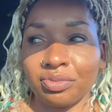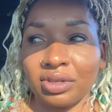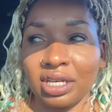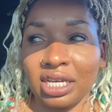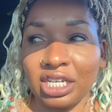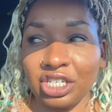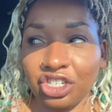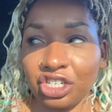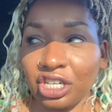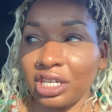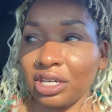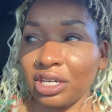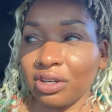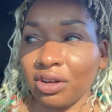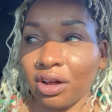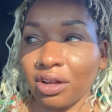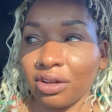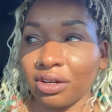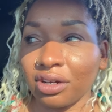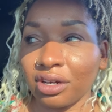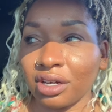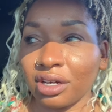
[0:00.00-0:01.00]
he cheated
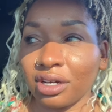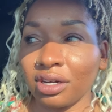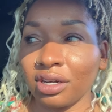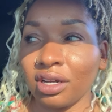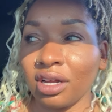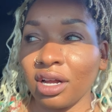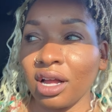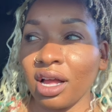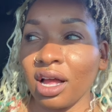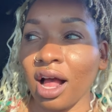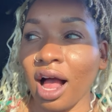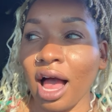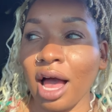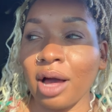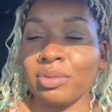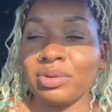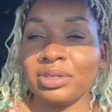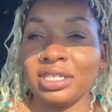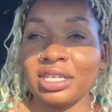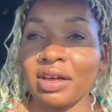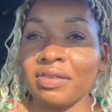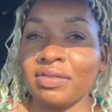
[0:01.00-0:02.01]
on her. I
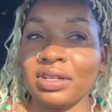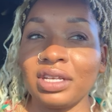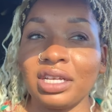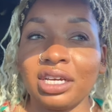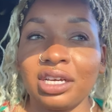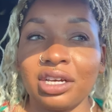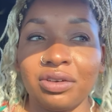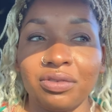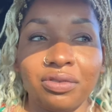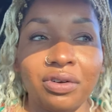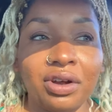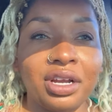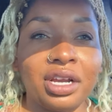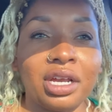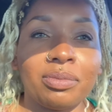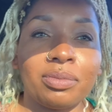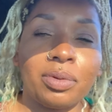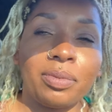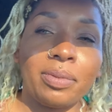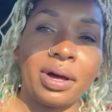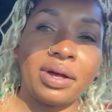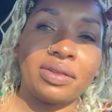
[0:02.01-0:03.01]
would definitely confront him
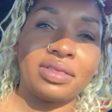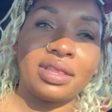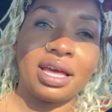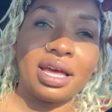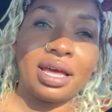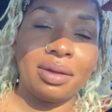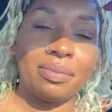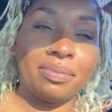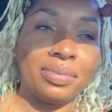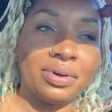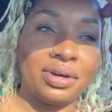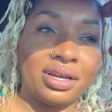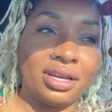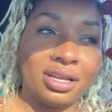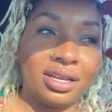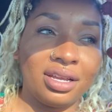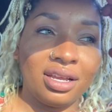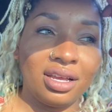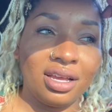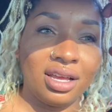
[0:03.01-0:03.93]
about that, but